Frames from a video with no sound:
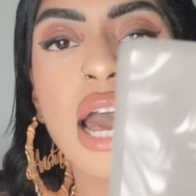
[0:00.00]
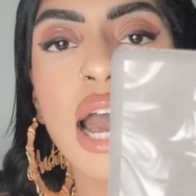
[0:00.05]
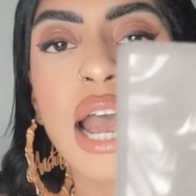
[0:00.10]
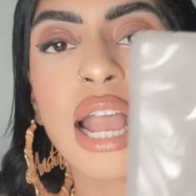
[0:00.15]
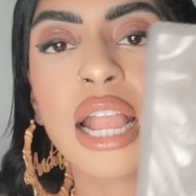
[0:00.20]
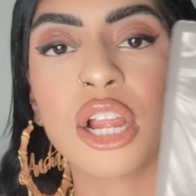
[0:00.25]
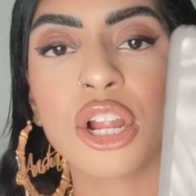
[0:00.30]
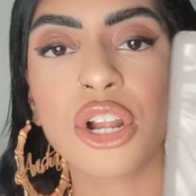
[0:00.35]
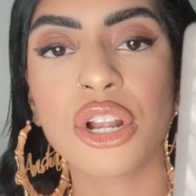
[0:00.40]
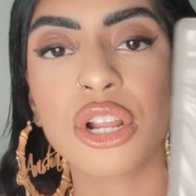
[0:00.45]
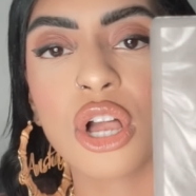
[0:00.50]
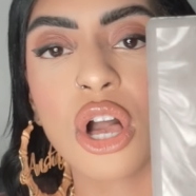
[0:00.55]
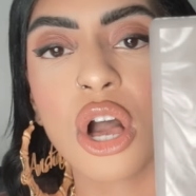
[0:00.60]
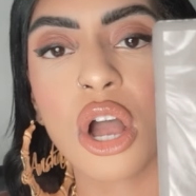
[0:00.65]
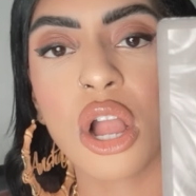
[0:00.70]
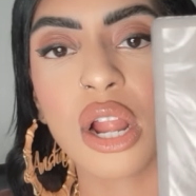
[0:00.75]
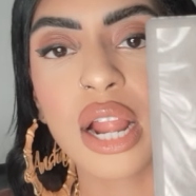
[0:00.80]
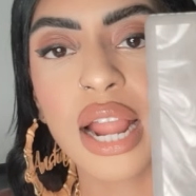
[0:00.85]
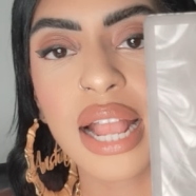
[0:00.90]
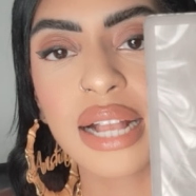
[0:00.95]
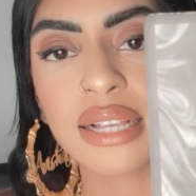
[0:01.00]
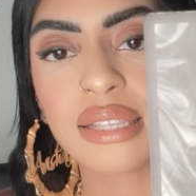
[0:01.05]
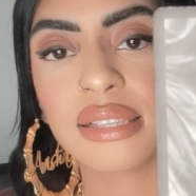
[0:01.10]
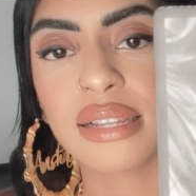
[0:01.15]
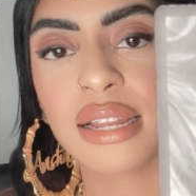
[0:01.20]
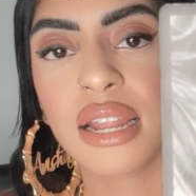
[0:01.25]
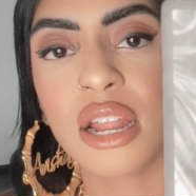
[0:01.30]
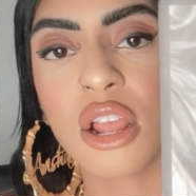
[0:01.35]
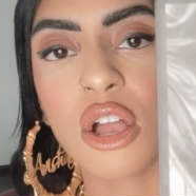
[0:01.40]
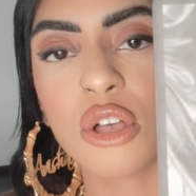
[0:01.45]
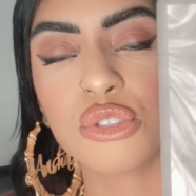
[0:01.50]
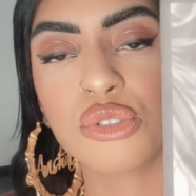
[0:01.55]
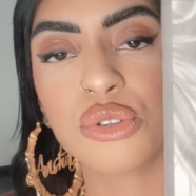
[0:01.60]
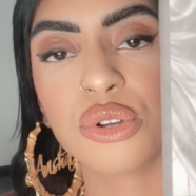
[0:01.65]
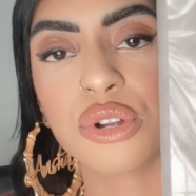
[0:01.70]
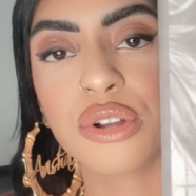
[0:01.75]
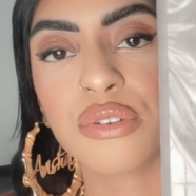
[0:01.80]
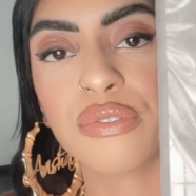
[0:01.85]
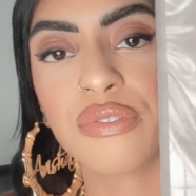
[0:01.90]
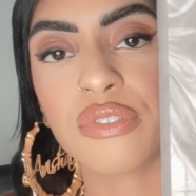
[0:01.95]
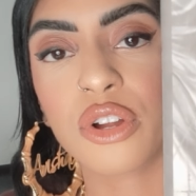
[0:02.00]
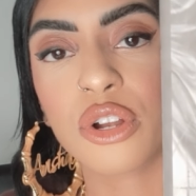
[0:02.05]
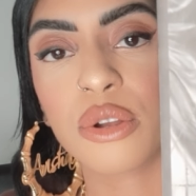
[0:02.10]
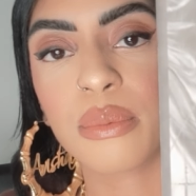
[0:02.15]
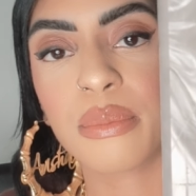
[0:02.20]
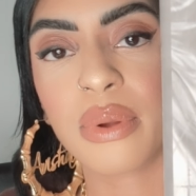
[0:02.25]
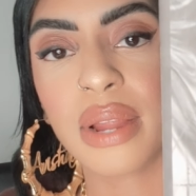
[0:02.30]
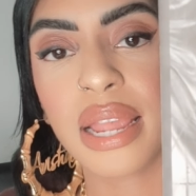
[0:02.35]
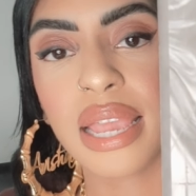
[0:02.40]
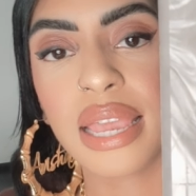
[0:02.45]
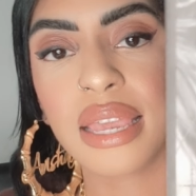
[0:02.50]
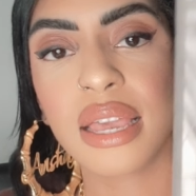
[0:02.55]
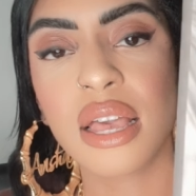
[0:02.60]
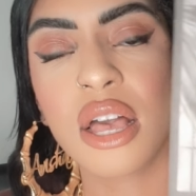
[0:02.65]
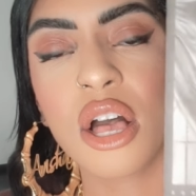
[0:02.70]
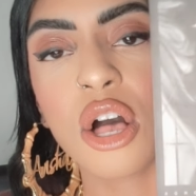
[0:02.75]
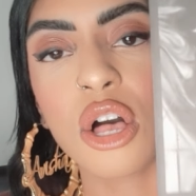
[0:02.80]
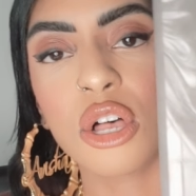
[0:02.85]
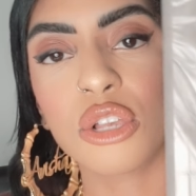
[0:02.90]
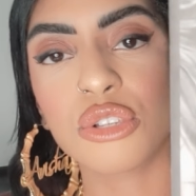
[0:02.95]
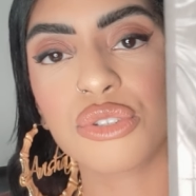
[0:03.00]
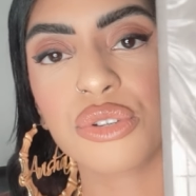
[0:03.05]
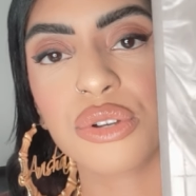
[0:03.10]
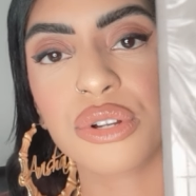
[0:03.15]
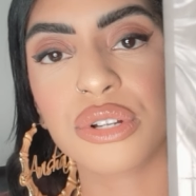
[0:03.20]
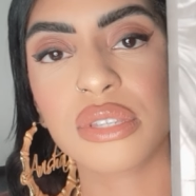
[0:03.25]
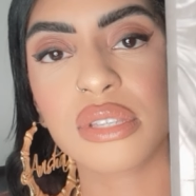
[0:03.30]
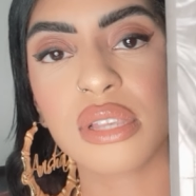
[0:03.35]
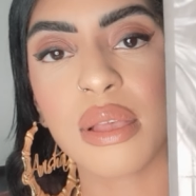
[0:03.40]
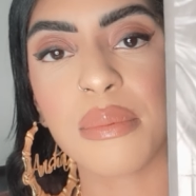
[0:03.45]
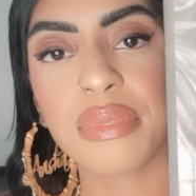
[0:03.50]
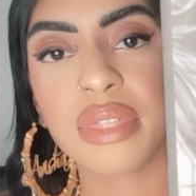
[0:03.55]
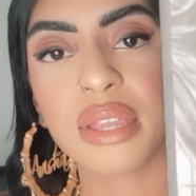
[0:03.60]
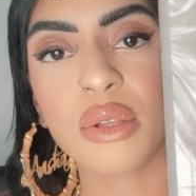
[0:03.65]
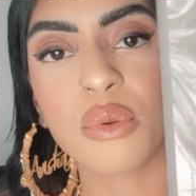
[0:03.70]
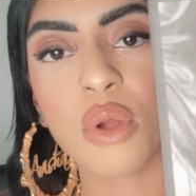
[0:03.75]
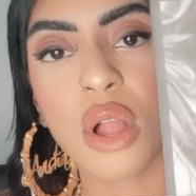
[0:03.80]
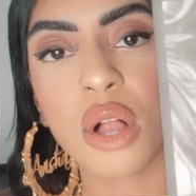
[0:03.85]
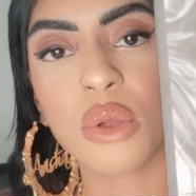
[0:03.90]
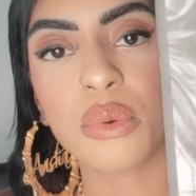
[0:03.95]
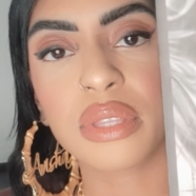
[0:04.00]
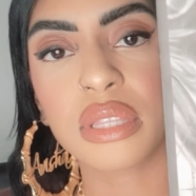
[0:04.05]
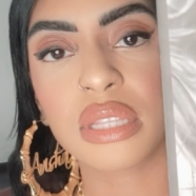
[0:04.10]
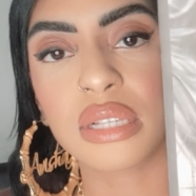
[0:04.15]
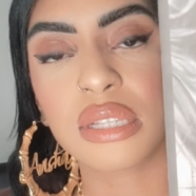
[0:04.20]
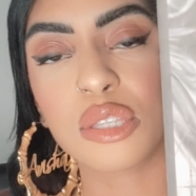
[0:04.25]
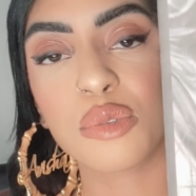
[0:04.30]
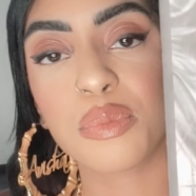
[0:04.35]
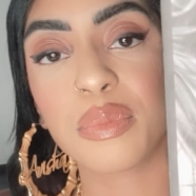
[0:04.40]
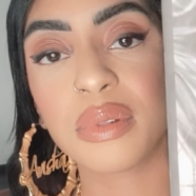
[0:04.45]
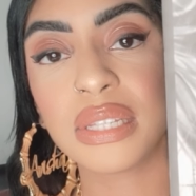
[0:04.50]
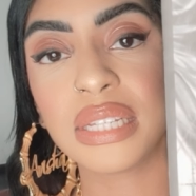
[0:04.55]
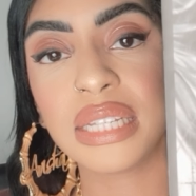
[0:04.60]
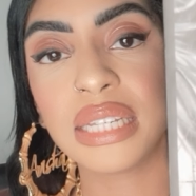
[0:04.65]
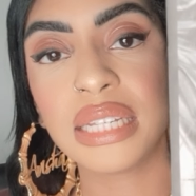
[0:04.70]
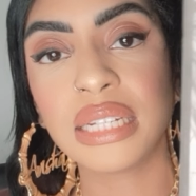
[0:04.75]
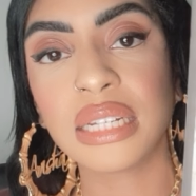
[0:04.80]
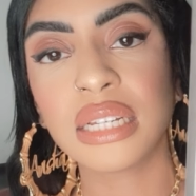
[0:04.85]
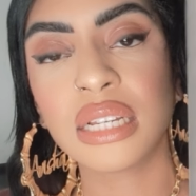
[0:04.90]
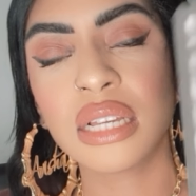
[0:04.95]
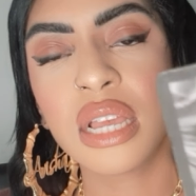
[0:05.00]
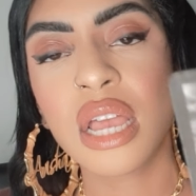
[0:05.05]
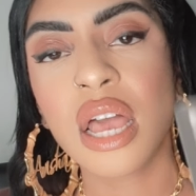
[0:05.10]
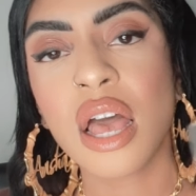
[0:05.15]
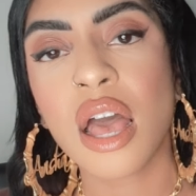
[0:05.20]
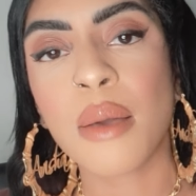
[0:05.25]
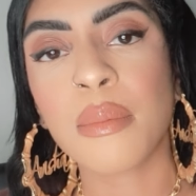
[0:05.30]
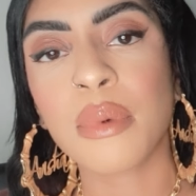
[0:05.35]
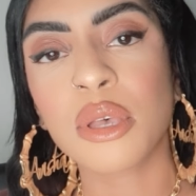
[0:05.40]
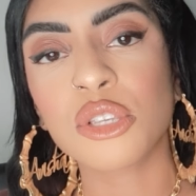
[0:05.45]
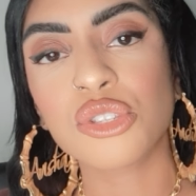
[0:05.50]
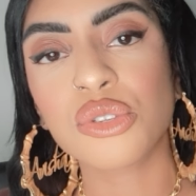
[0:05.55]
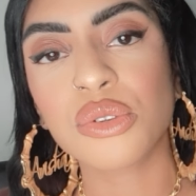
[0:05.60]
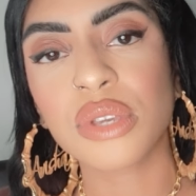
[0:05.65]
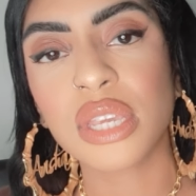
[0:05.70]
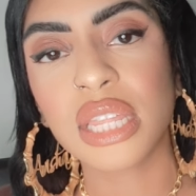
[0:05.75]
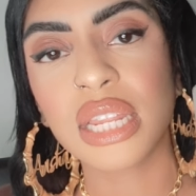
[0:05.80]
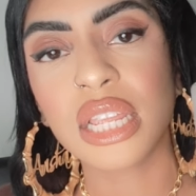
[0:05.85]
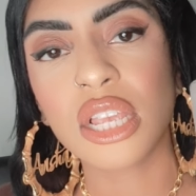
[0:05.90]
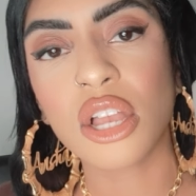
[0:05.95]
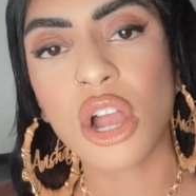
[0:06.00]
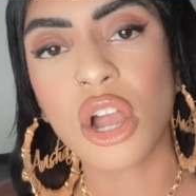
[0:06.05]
I heard a car accident. I also heard vertebrae. Also heard something wrong with the spleen. I'm also getting